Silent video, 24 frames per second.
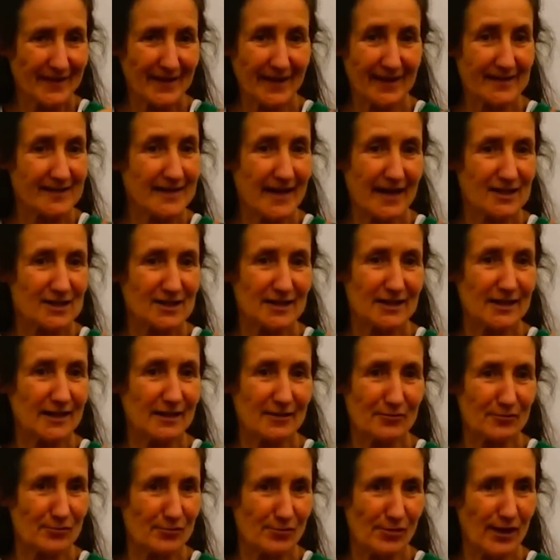It's actually
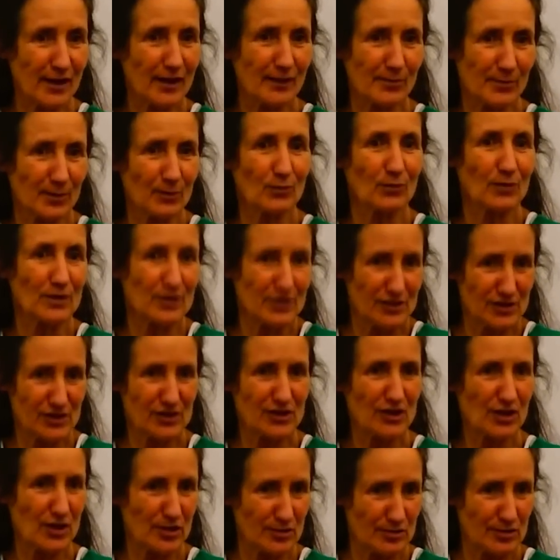incredible
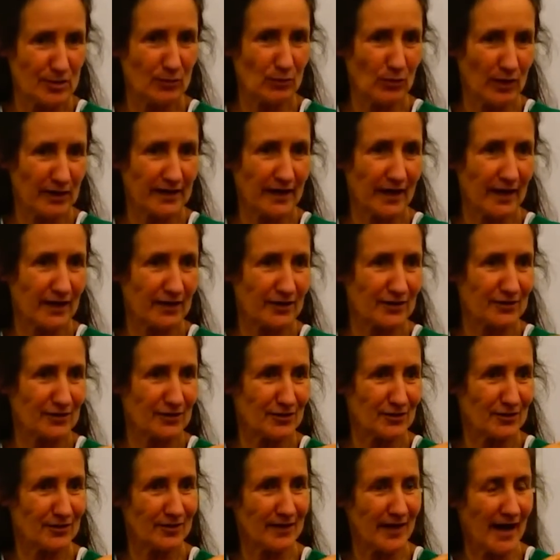surgery what they can
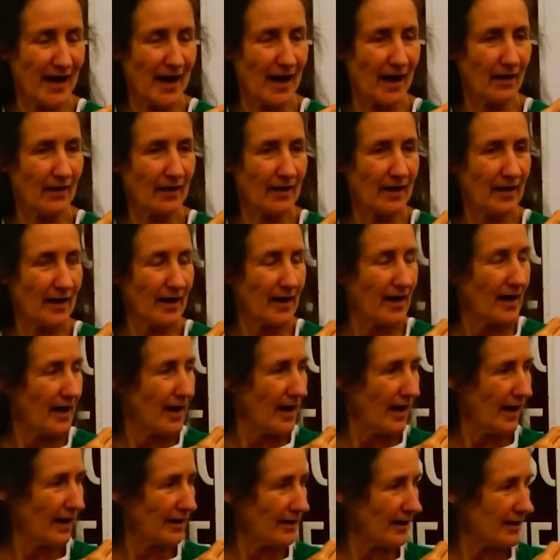do now.
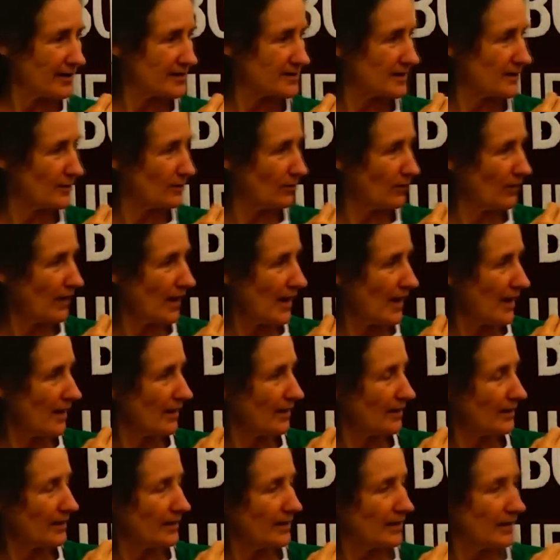And I said,
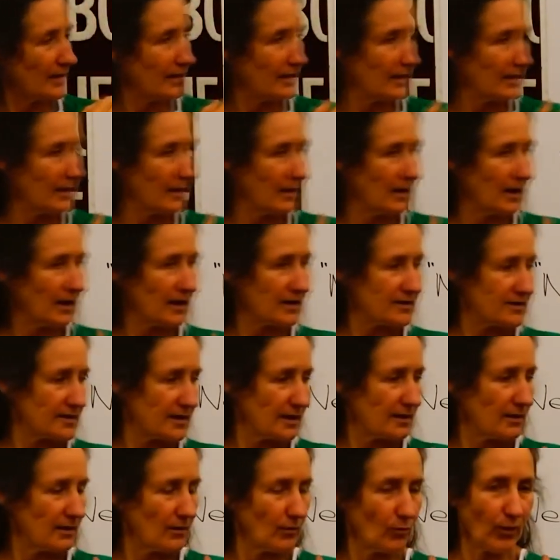"Wow." I
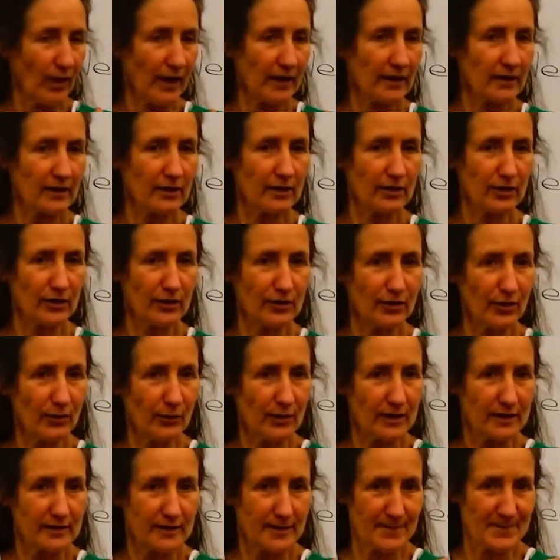said, "When can you do
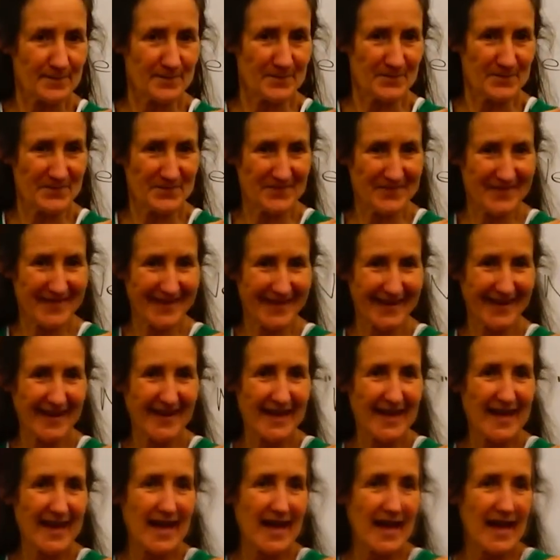it?"
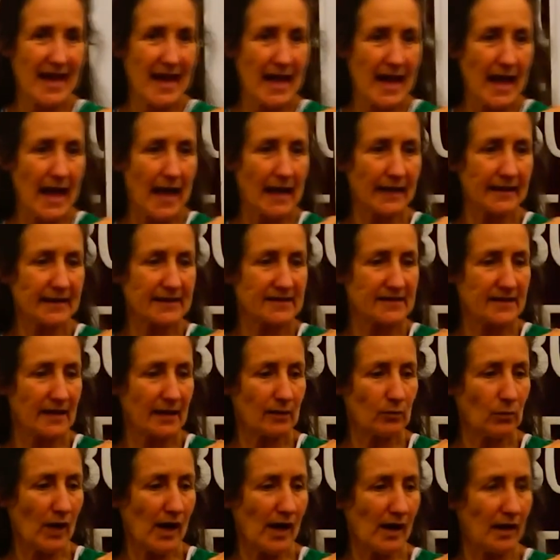And he
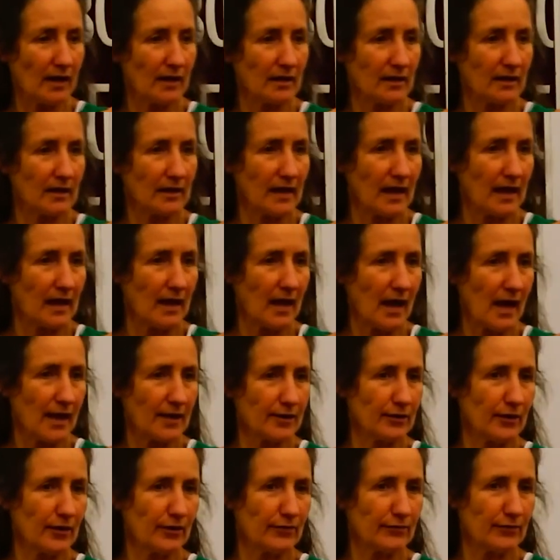said, "Well,
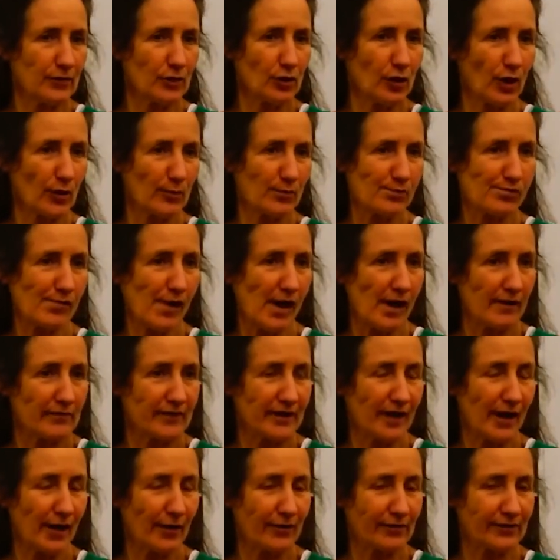have you got
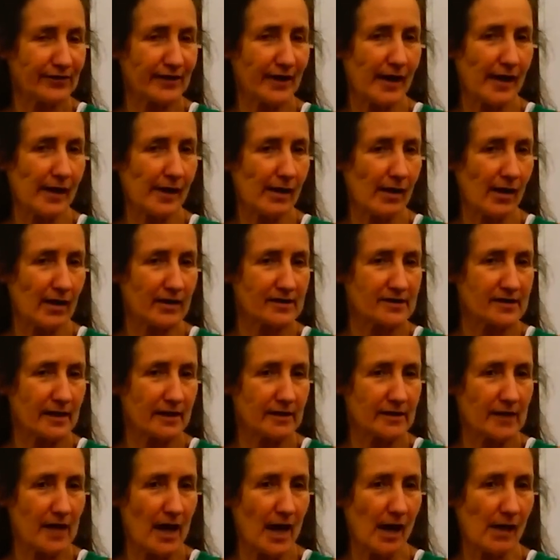private health care?" I
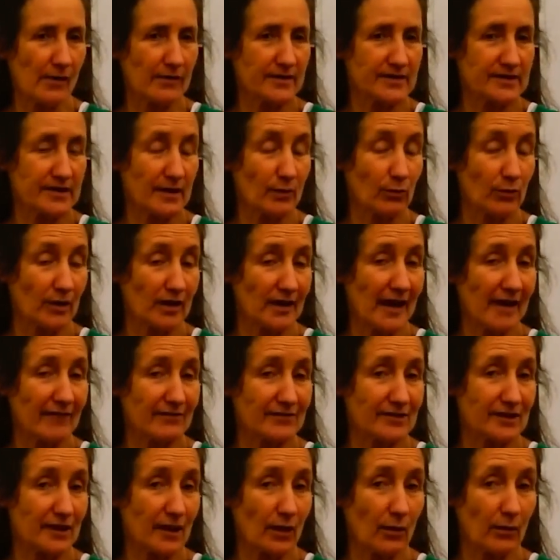said, "No." He said, "Well, you'll
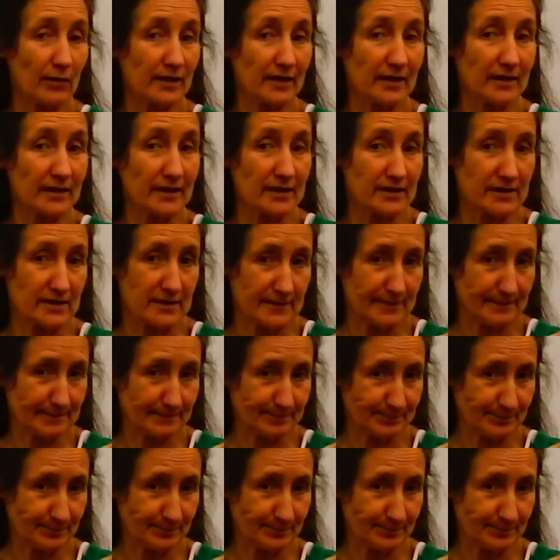have to go on a list."